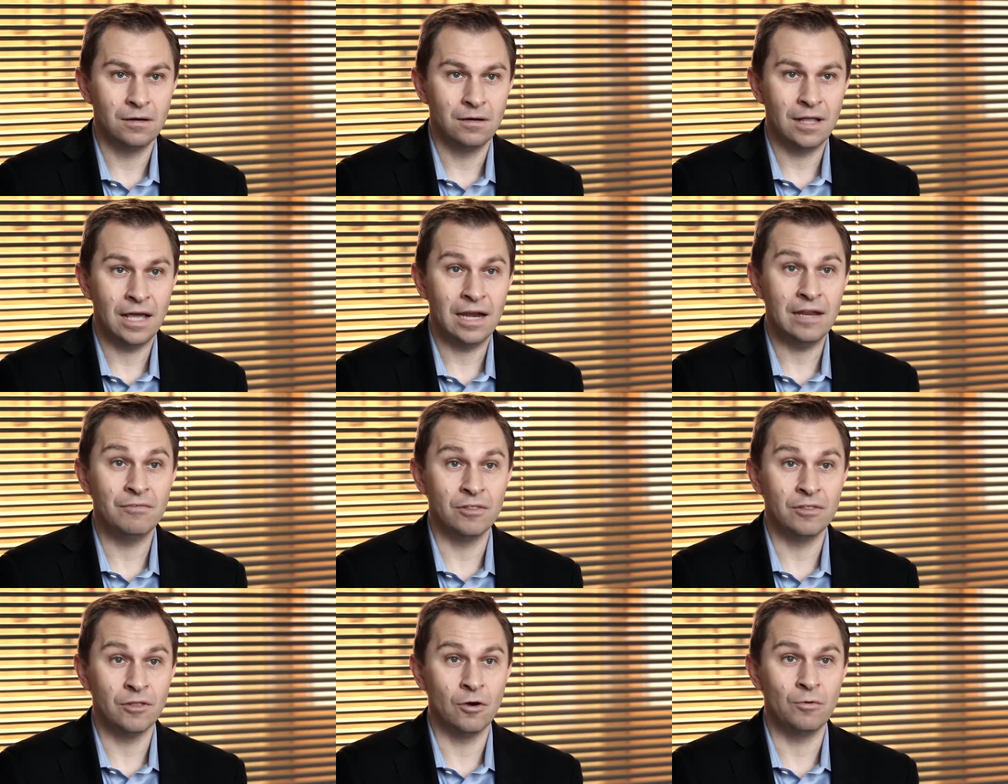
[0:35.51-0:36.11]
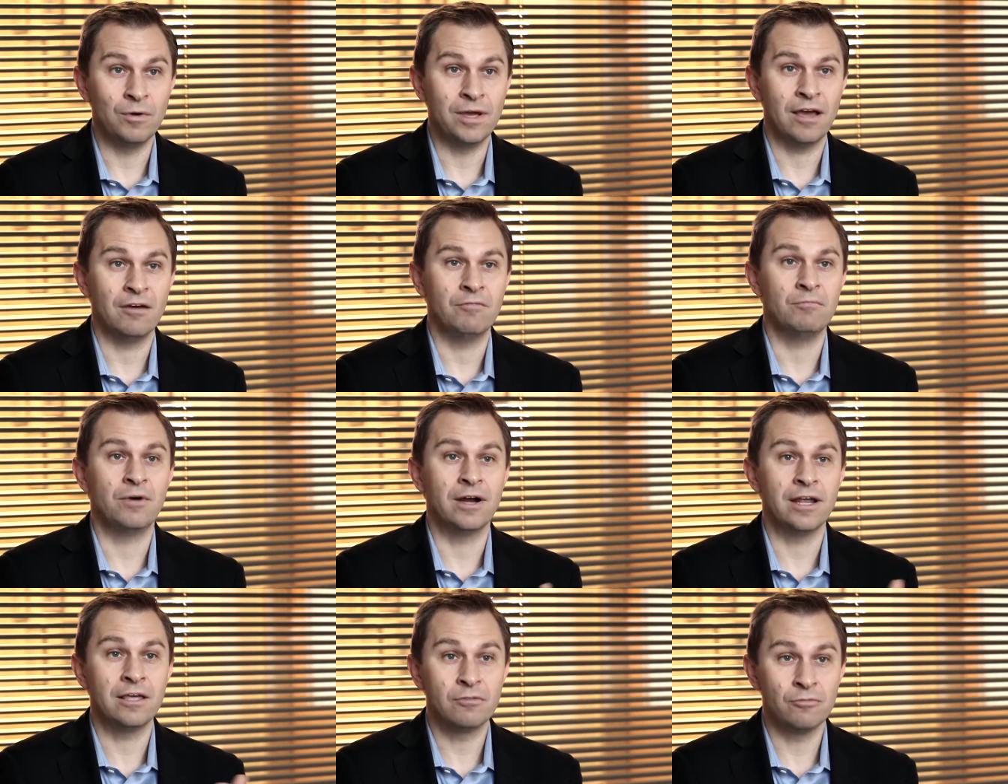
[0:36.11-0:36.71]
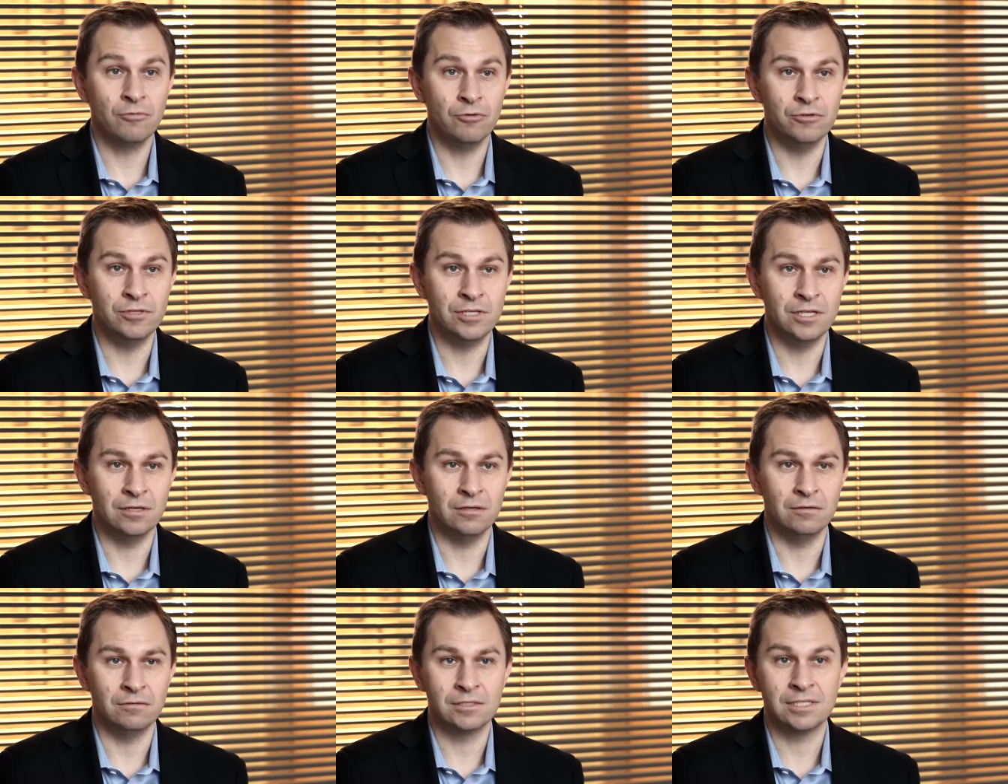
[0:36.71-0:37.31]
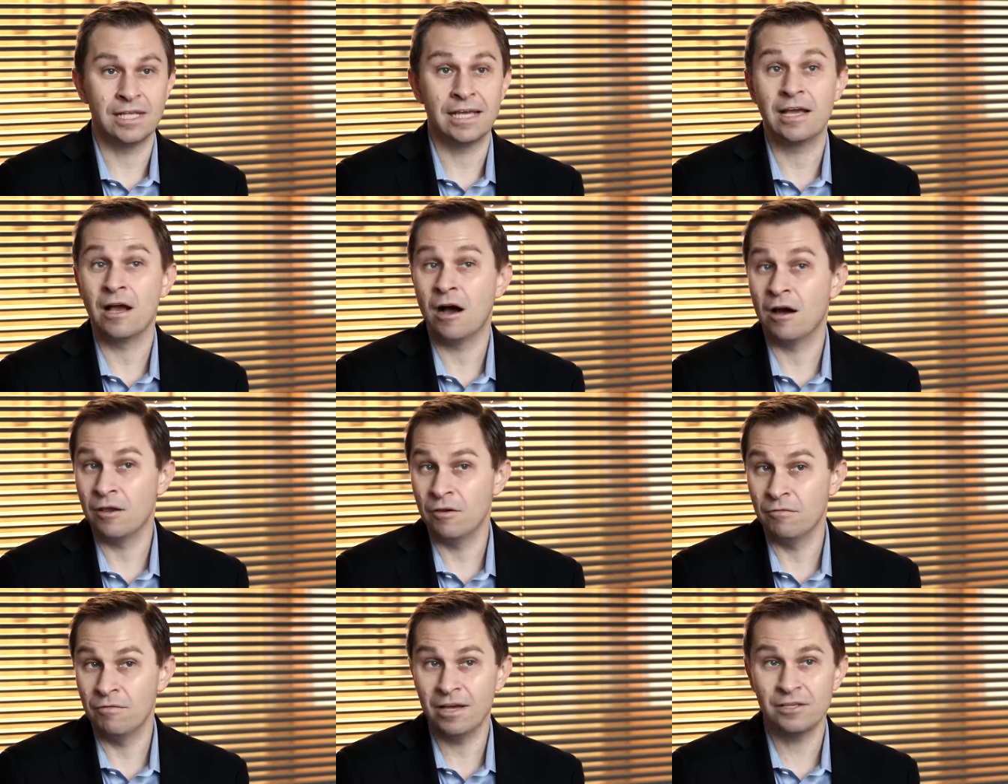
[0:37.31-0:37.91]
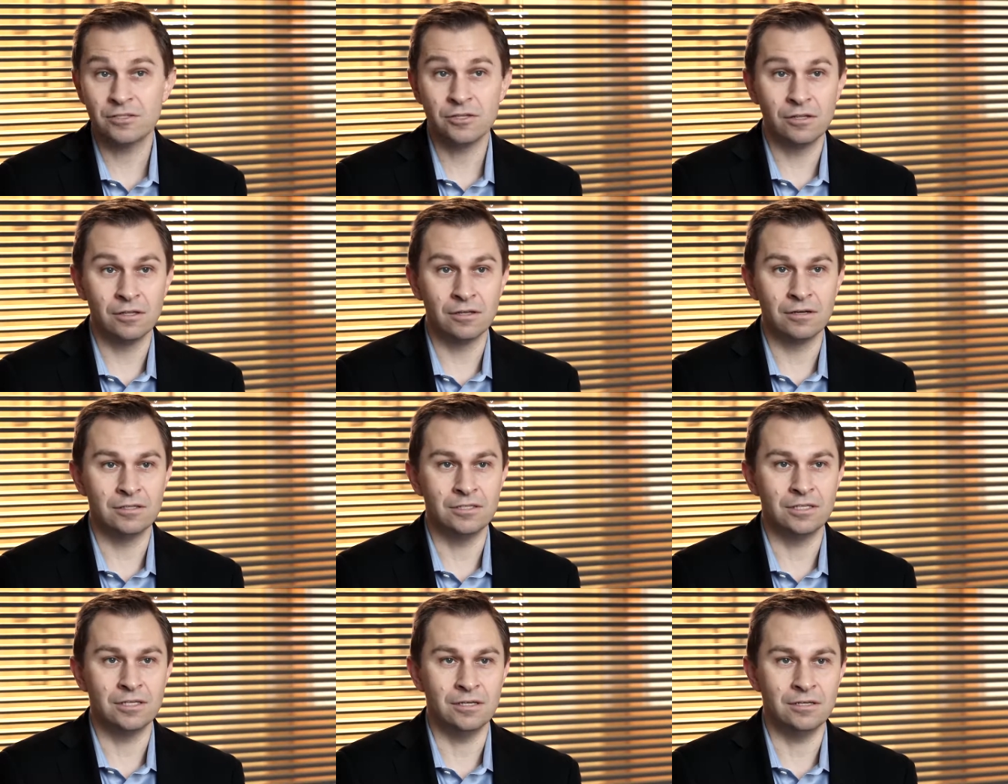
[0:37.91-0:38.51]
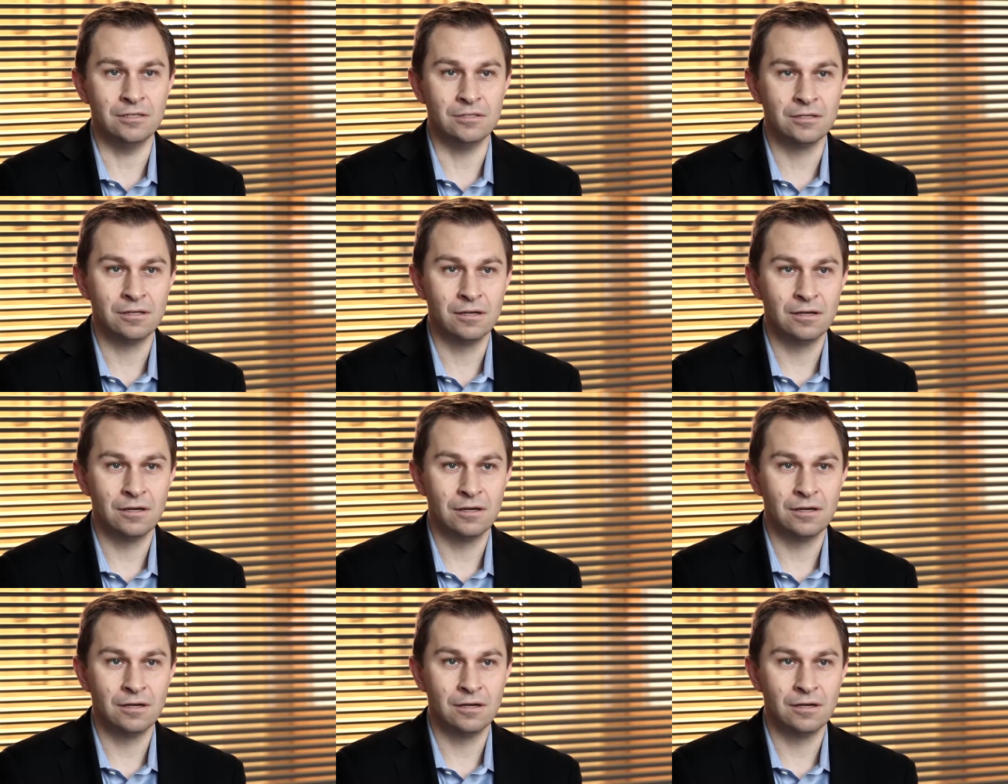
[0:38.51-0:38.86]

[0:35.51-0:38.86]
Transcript: and even though we have breakthroughs in, say, cardiovascular disease,